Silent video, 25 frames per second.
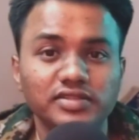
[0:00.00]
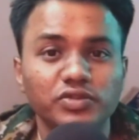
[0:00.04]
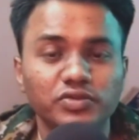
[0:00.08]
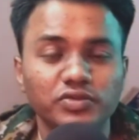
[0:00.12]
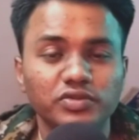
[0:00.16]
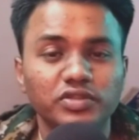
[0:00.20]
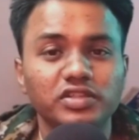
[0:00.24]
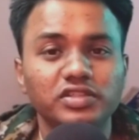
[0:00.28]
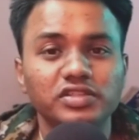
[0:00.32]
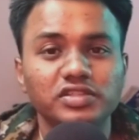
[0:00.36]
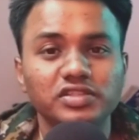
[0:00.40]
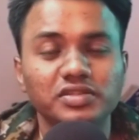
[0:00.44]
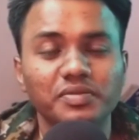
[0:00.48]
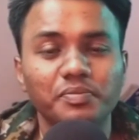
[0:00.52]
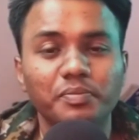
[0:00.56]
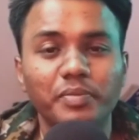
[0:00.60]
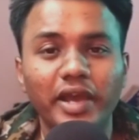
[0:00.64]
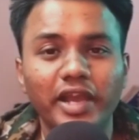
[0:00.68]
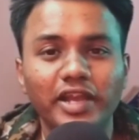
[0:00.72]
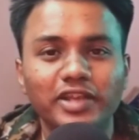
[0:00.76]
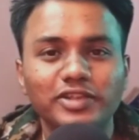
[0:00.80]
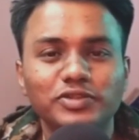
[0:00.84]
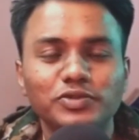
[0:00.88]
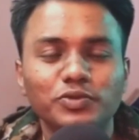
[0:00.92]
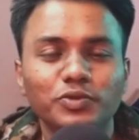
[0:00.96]
So this is the
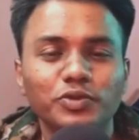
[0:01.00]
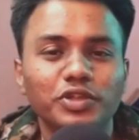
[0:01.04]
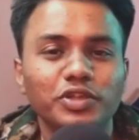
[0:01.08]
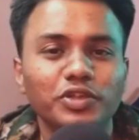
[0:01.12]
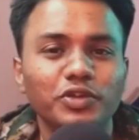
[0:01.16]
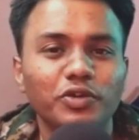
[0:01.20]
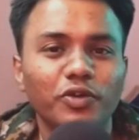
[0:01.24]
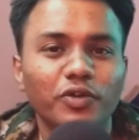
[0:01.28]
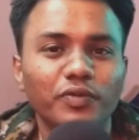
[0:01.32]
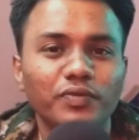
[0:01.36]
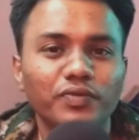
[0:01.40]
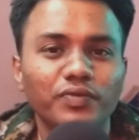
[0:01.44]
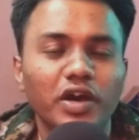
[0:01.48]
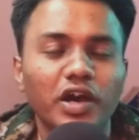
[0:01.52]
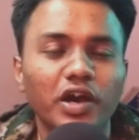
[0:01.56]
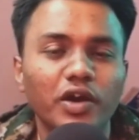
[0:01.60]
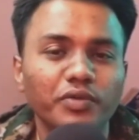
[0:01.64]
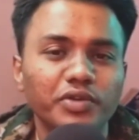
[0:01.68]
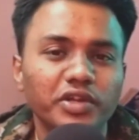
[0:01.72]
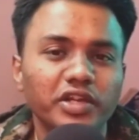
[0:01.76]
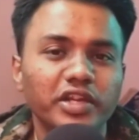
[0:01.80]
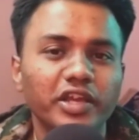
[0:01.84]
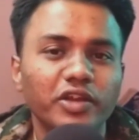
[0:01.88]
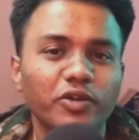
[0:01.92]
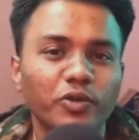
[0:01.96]
backstory of how
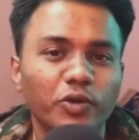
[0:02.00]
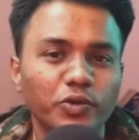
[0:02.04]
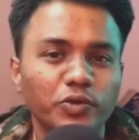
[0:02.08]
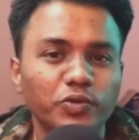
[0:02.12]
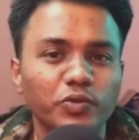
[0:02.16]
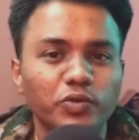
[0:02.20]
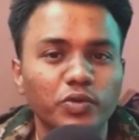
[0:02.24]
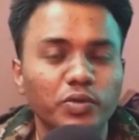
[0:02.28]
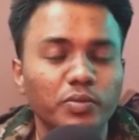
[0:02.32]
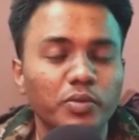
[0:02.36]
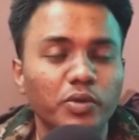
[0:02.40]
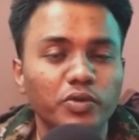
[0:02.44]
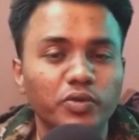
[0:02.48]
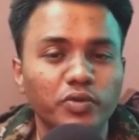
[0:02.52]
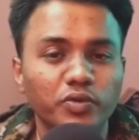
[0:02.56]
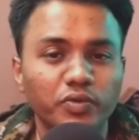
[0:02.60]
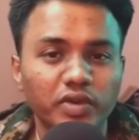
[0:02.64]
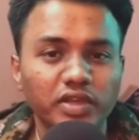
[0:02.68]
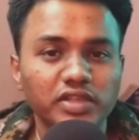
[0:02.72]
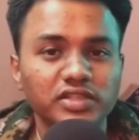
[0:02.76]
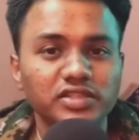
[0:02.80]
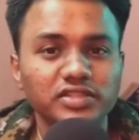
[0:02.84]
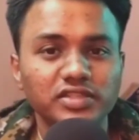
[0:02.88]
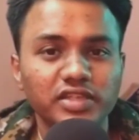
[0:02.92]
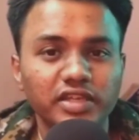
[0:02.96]
did I got to know about U
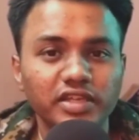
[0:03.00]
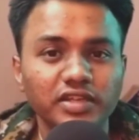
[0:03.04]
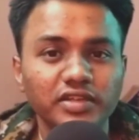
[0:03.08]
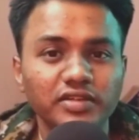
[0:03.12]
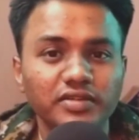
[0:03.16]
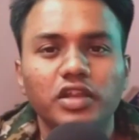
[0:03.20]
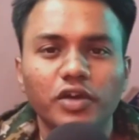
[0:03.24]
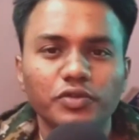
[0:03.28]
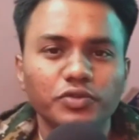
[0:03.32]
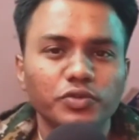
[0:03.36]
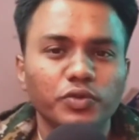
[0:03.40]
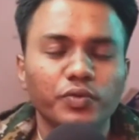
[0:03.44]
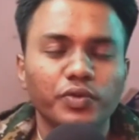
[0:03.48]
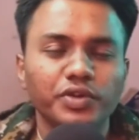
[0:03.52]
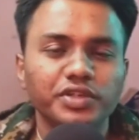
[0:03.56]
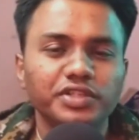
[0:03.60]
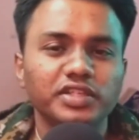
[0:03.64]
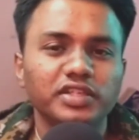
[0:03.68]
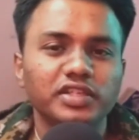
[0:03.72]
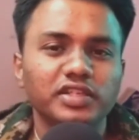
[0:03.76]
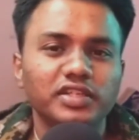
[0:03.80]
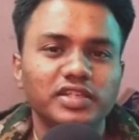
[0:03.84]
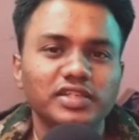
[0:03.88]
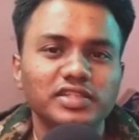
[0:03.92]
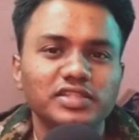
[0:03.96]
X design. Now the
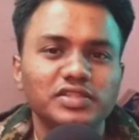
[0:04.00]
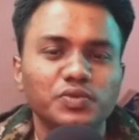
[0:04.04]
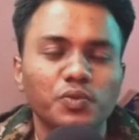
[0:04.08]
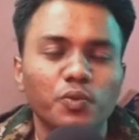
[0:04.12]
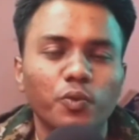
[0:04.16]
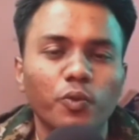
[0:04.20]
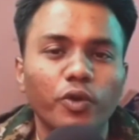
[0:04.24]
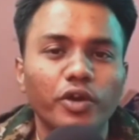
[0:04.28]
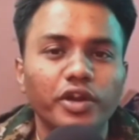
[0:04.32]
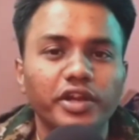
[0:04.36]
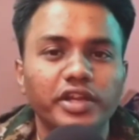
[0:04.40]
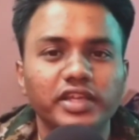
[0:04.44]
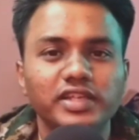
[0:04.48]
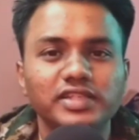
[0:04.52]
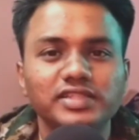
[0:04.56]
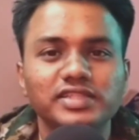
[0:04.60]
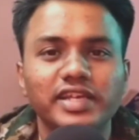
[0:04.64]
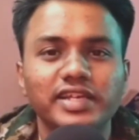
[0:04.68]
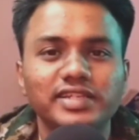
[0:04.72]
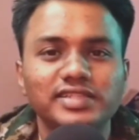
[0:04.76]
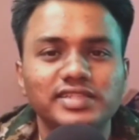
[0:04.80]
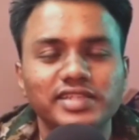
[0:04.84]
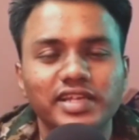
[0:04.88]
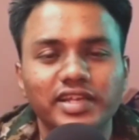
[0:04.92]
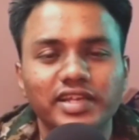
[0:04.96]
question is, what is
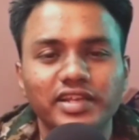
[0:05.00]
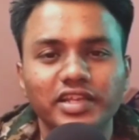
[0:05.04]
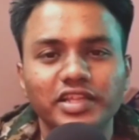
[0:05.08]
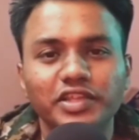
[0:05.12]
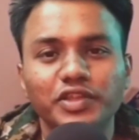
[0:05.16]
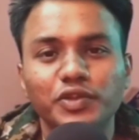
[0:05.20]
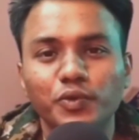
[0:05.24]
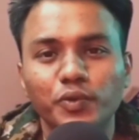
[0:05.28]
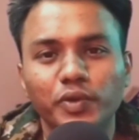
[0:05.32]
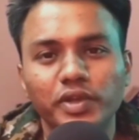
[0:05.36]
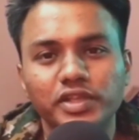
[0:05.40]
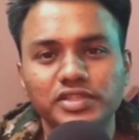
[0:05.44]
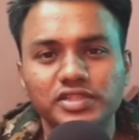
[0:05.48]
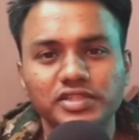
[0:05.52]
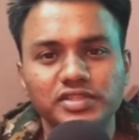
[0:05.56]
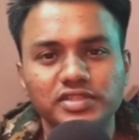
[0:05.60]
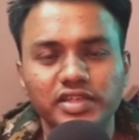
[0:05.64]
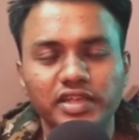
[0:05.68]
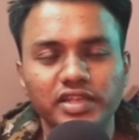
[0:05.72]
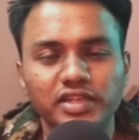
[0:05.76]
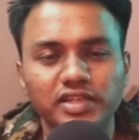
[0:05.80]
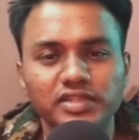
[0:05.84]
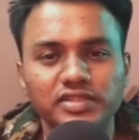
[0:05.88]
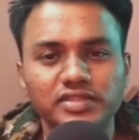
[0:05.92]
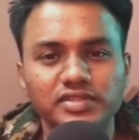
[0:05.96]
exactly U X
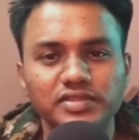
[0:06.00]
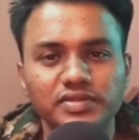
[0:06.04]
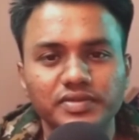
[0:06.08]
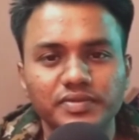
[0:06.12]
design is?